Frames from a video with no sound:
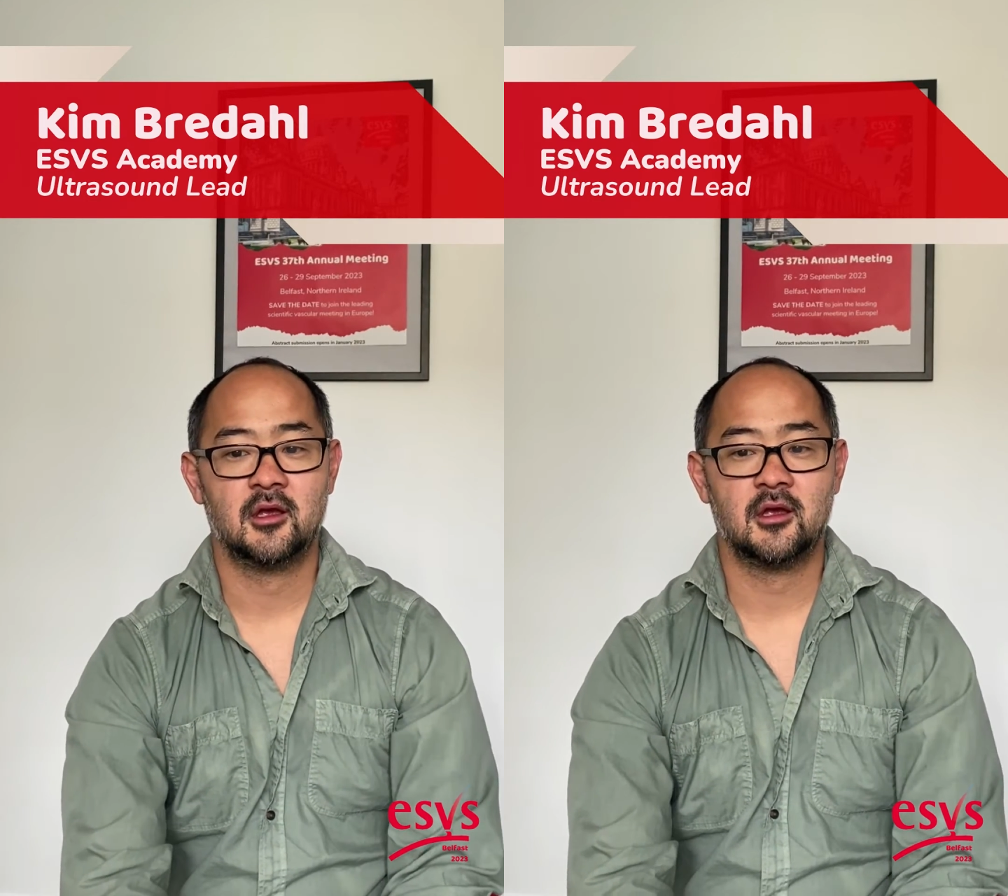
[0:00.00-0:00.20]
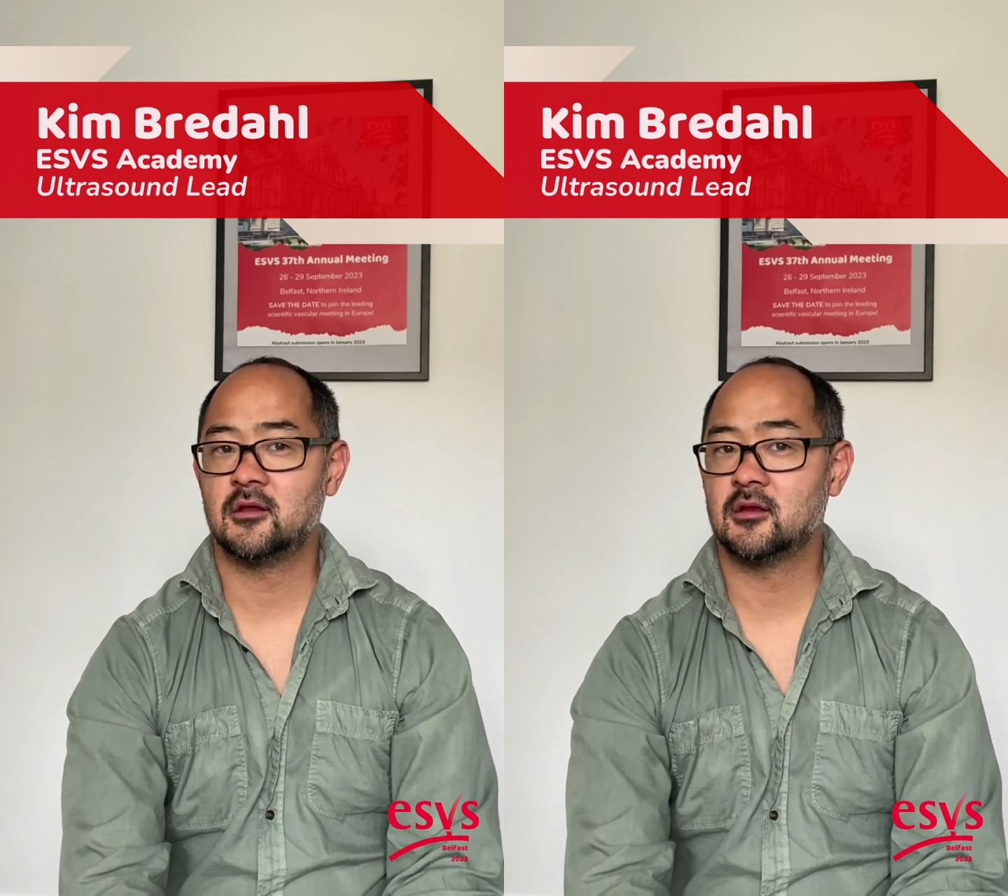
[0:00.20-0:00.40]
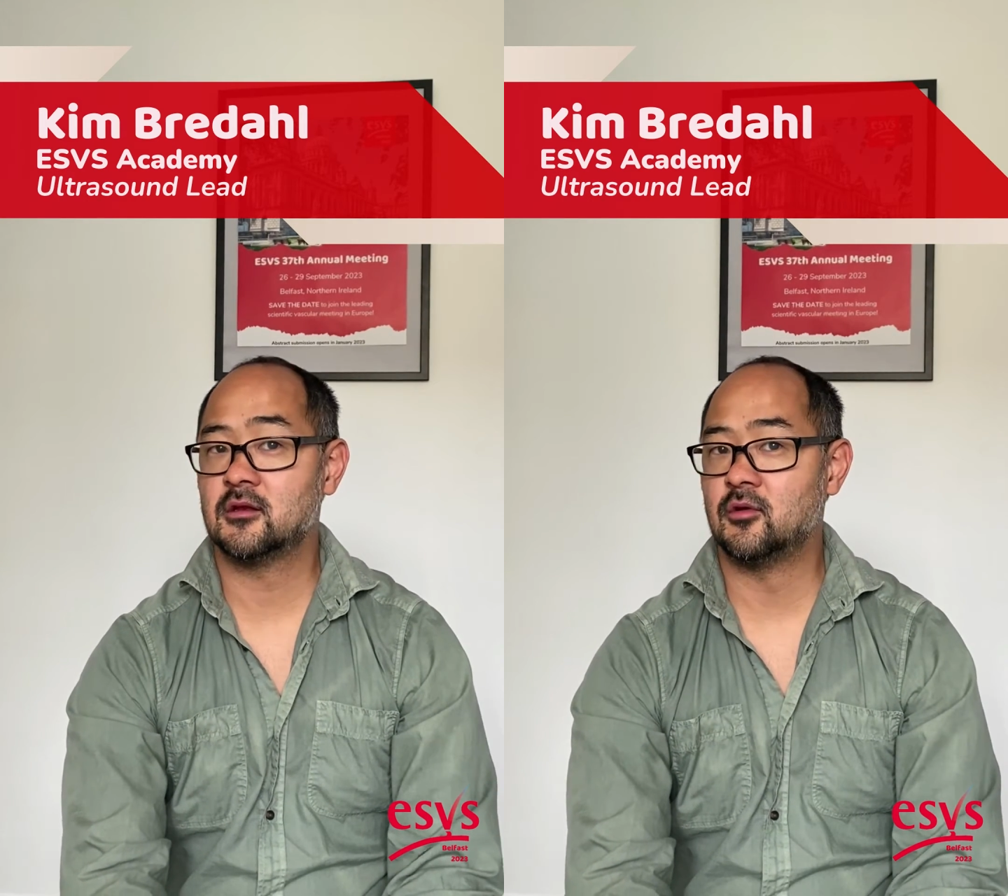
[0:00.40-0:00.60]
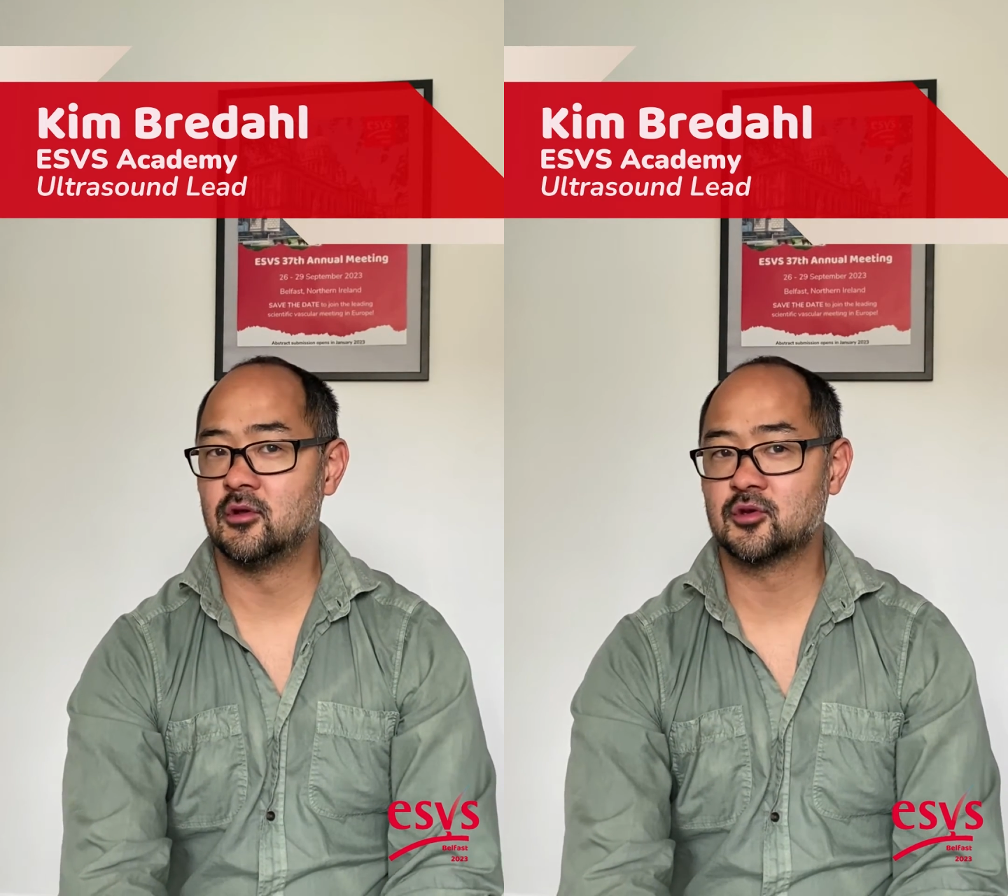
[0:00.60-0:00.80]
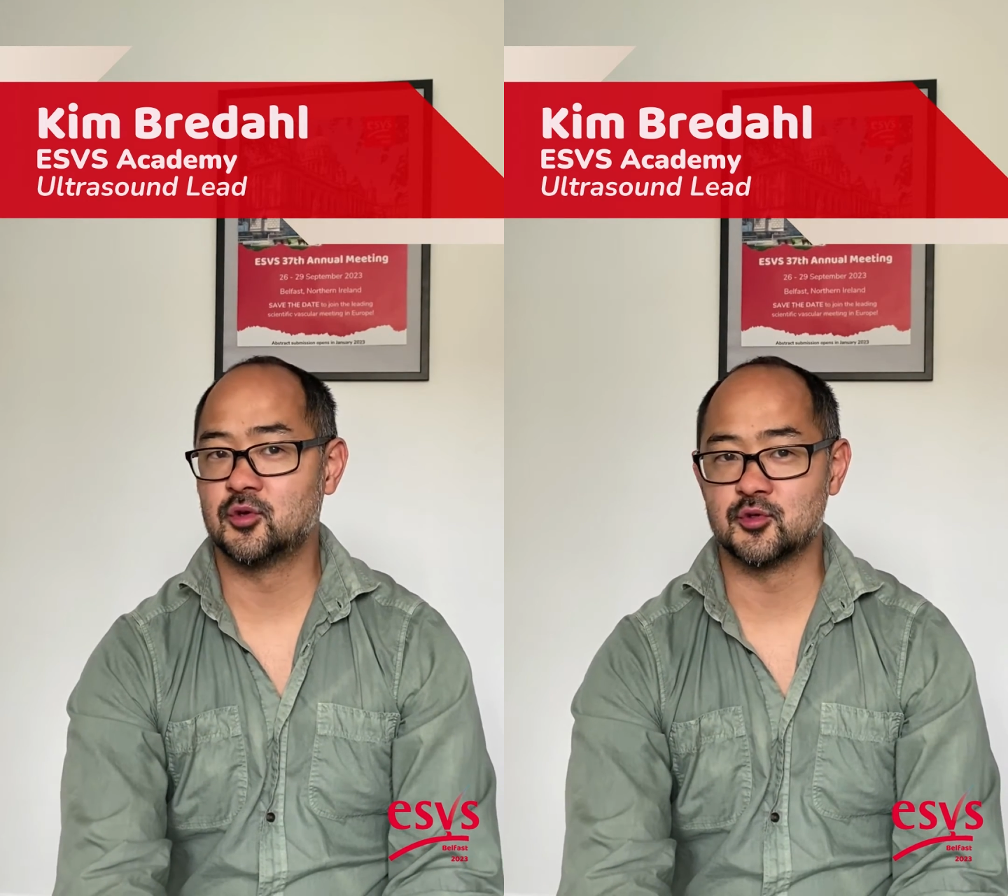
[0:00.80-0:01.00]
And in all
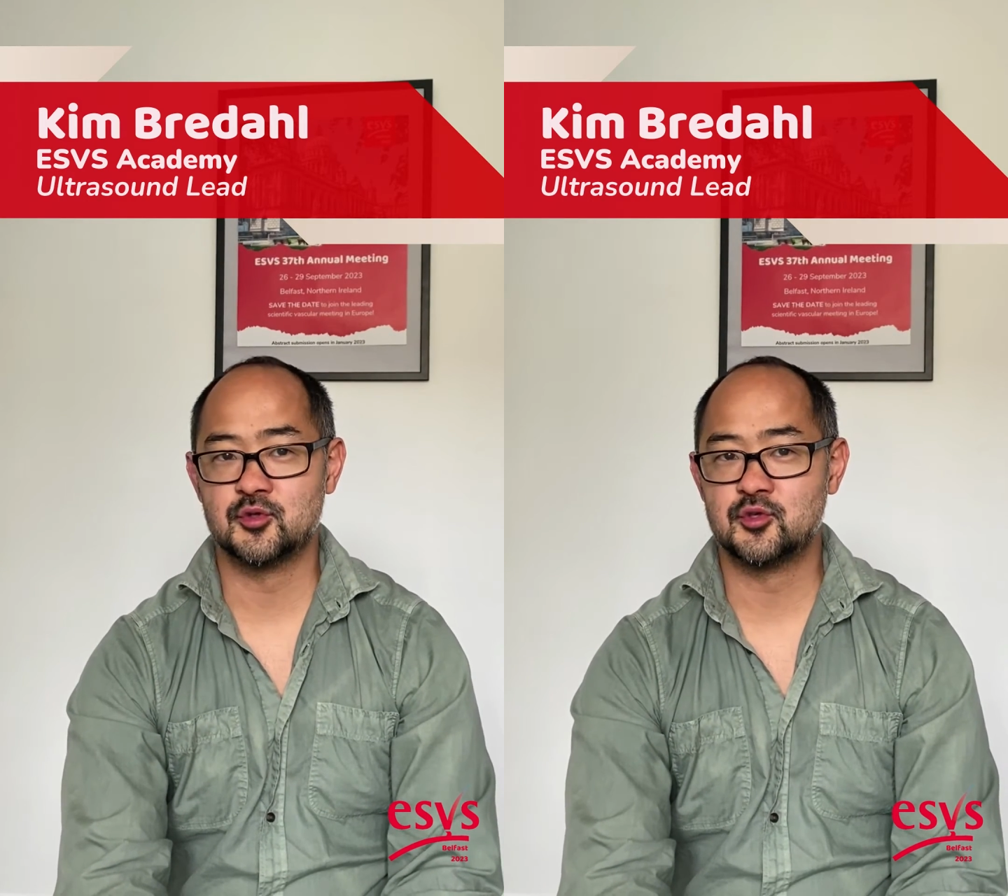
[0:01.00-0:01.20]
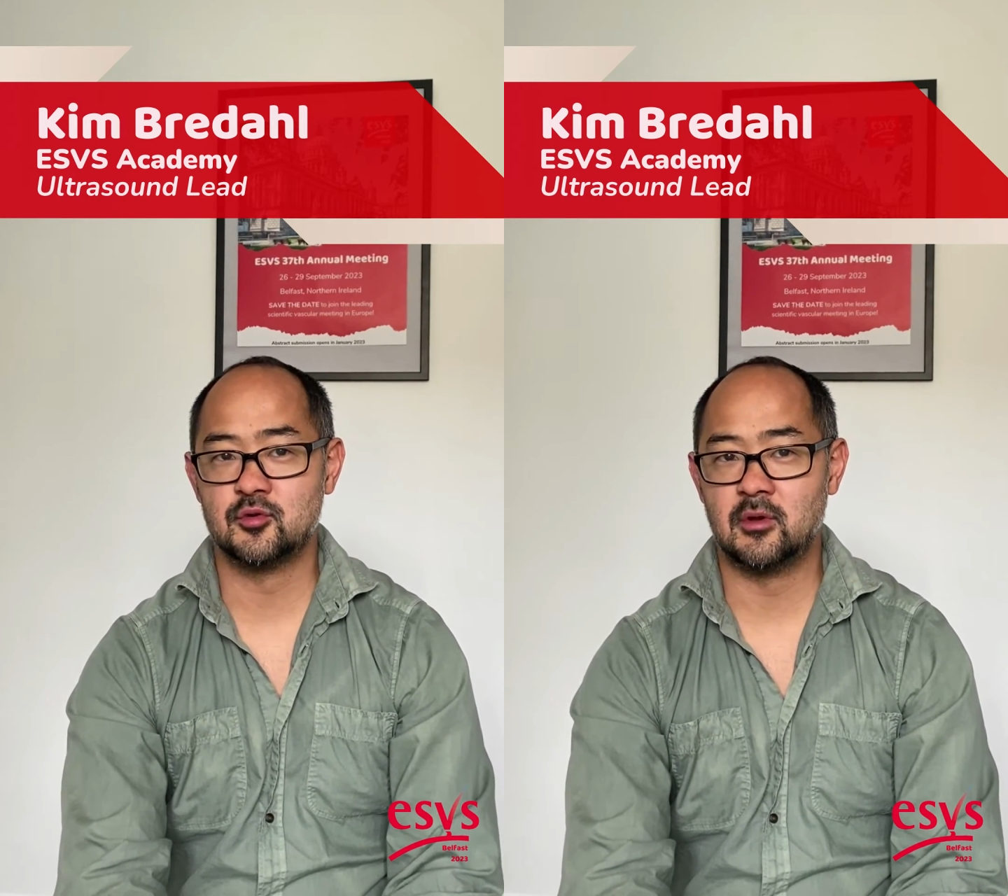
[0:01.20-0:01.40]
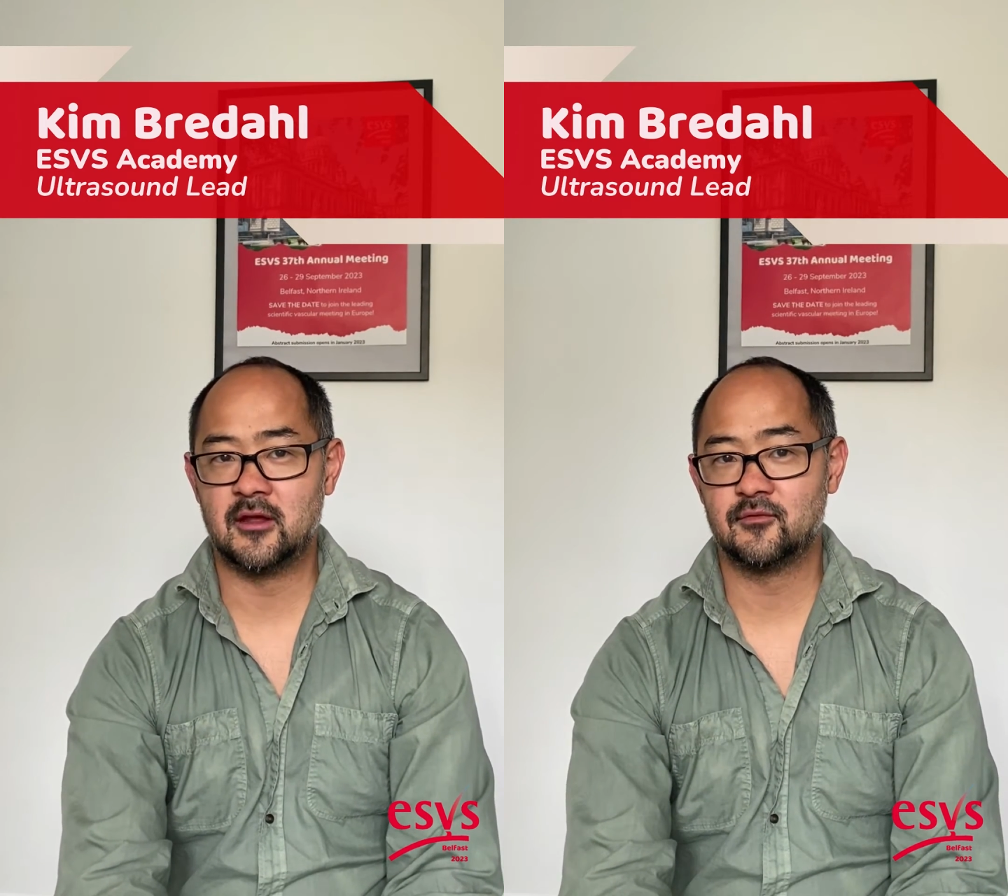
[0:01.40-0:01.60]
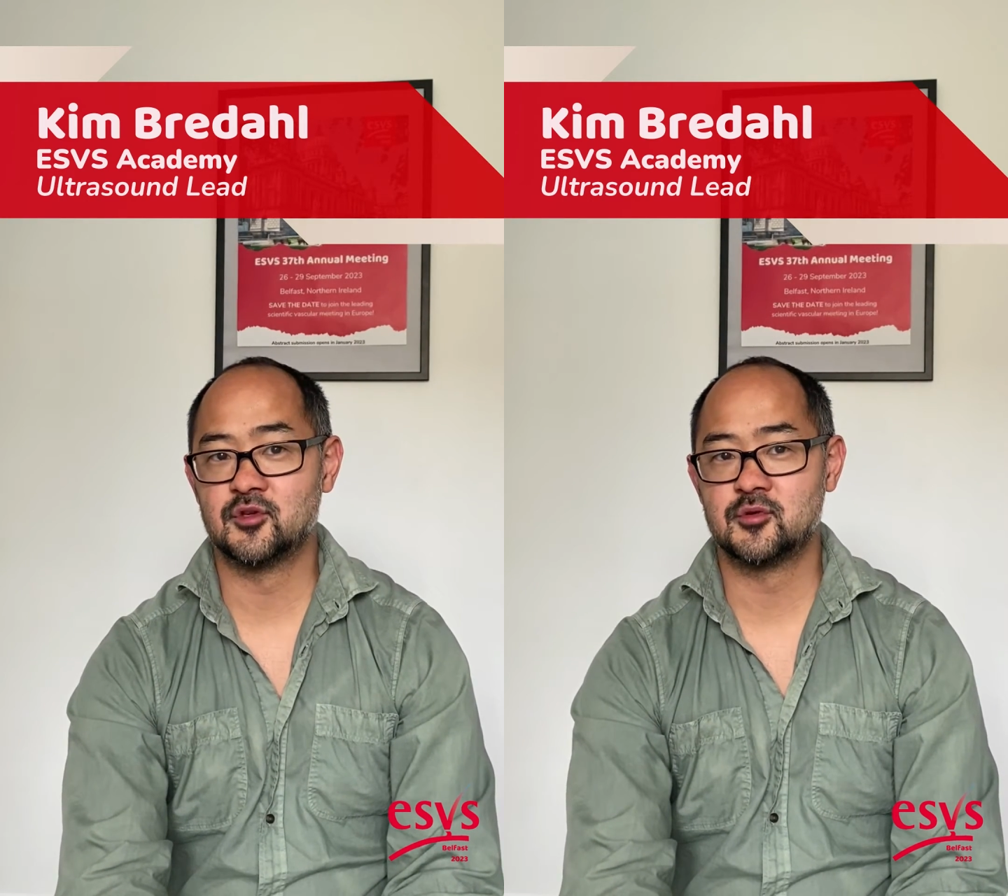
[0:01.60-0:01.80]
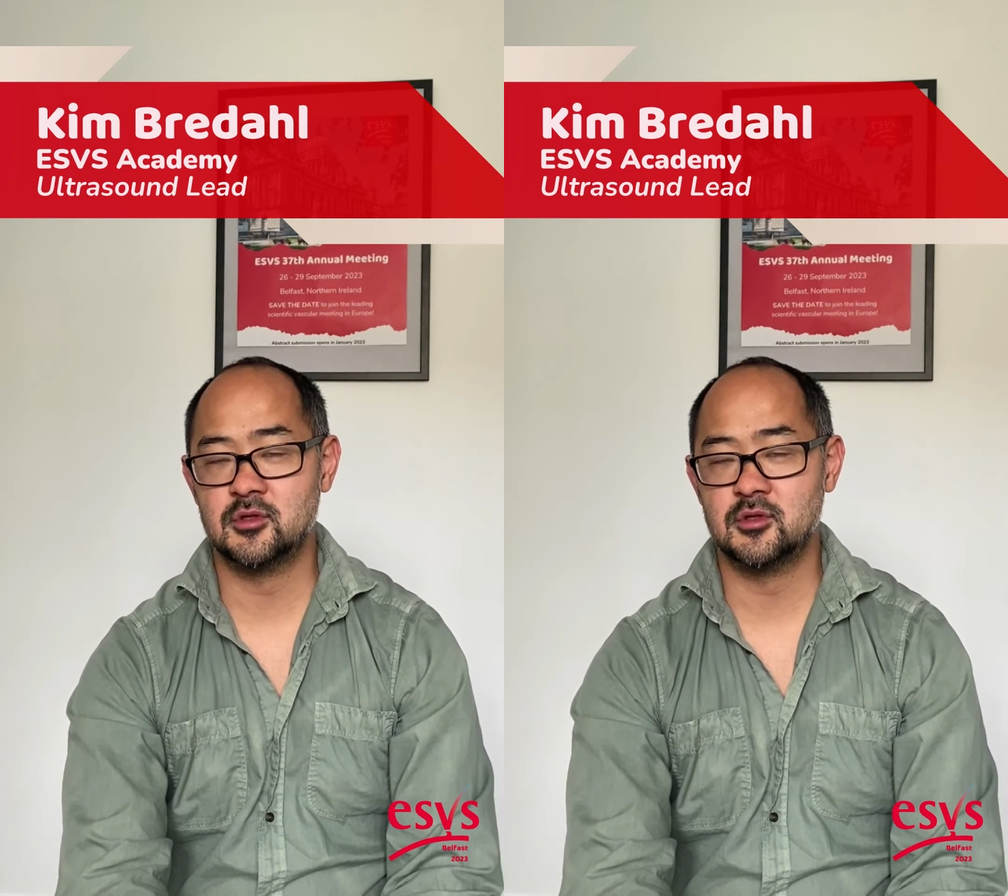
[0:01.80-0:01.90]
the courses you'll have